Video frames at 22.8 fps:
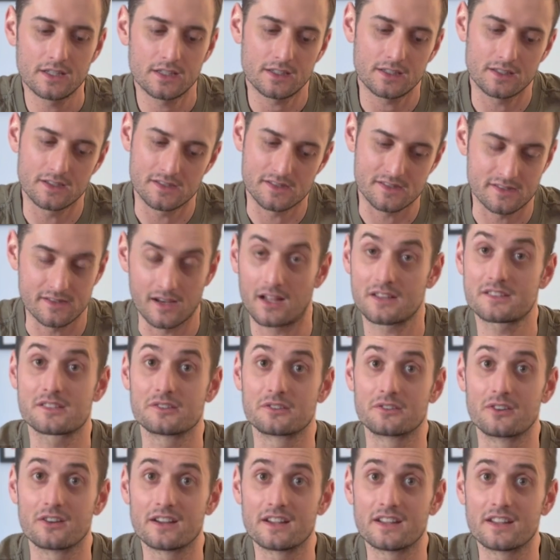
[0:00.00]
is not so
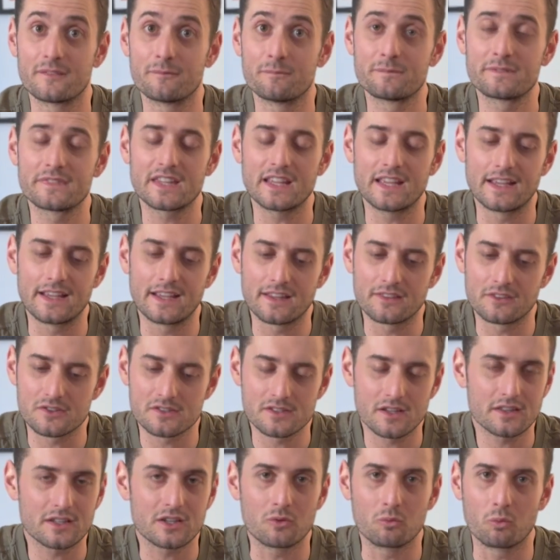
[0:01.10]
great. And there's
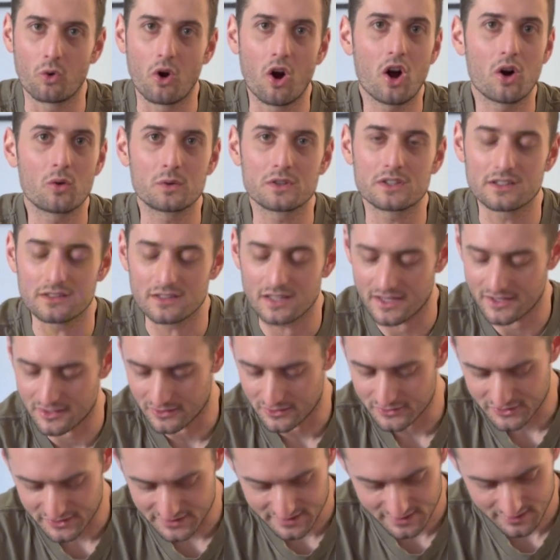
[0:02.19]
nothing wrong with the leather,
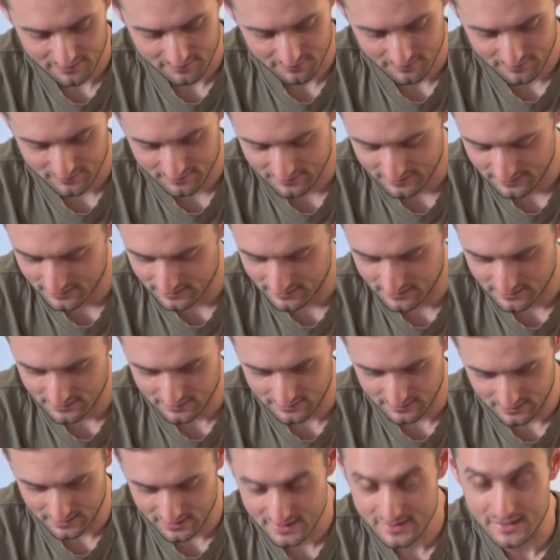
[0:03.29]
just
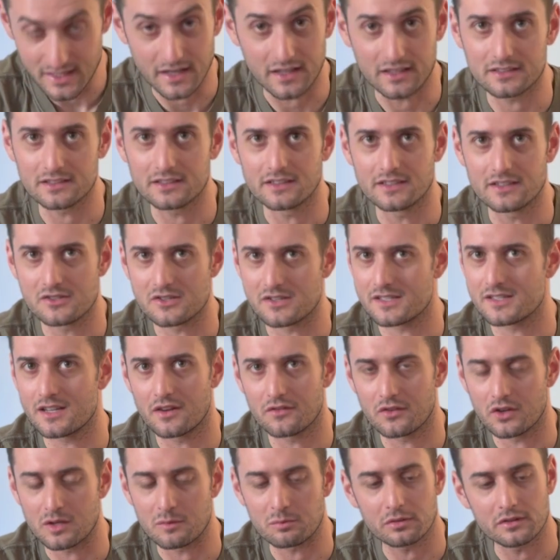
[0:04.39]
aesthetically it's just not
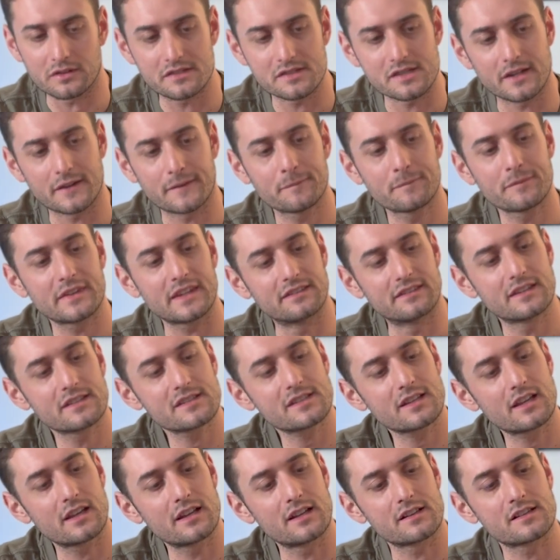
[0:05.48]
very pleasing. In this
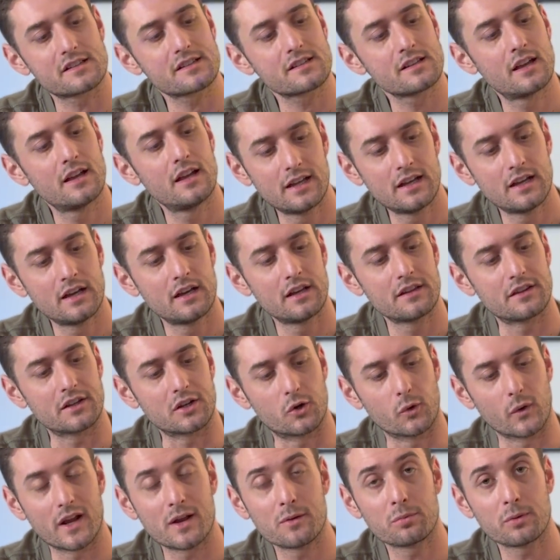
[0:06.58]
case, the
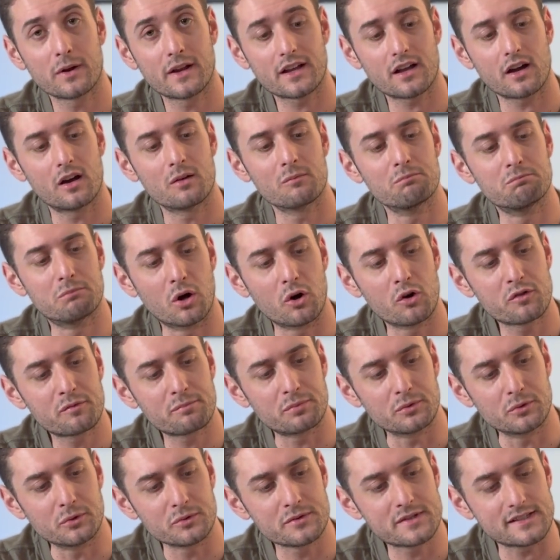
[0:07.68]
grain break on both
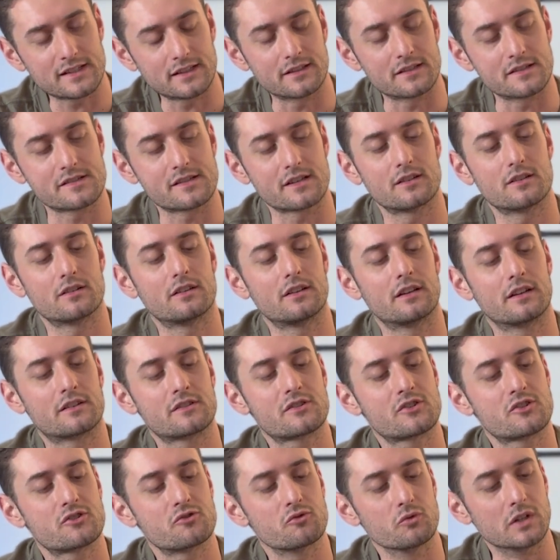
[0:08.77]
boots is
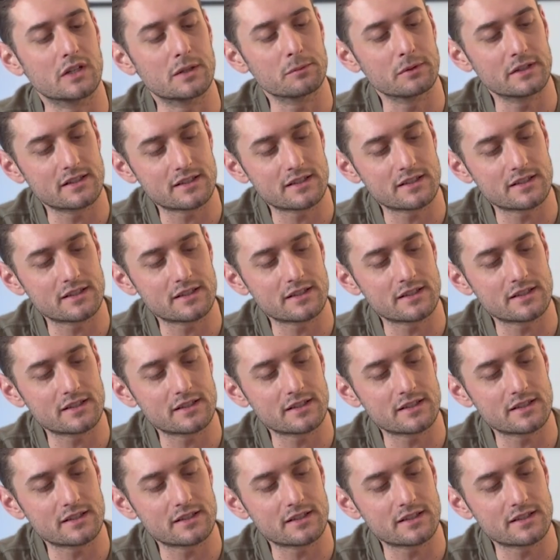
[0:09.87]
extremely